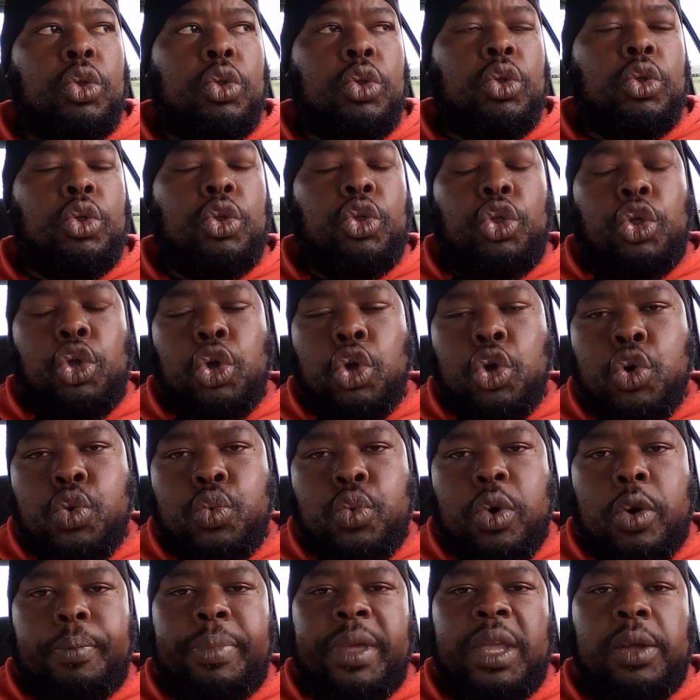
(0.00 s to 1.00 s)
you
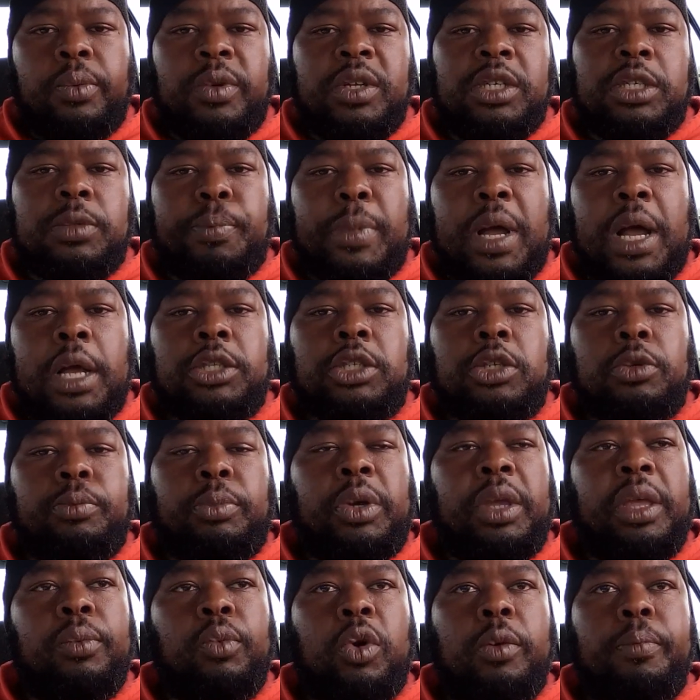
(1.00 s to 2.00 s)
will be
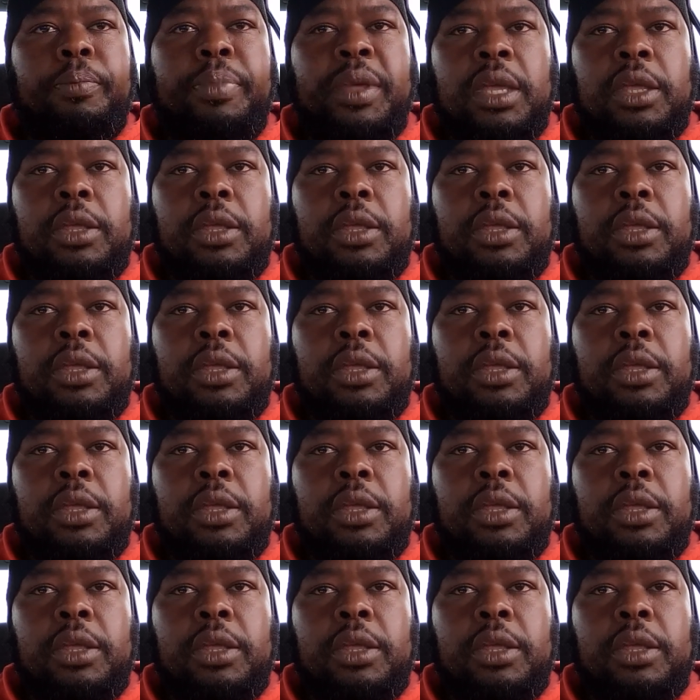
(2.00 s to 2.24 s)
responsible. It will be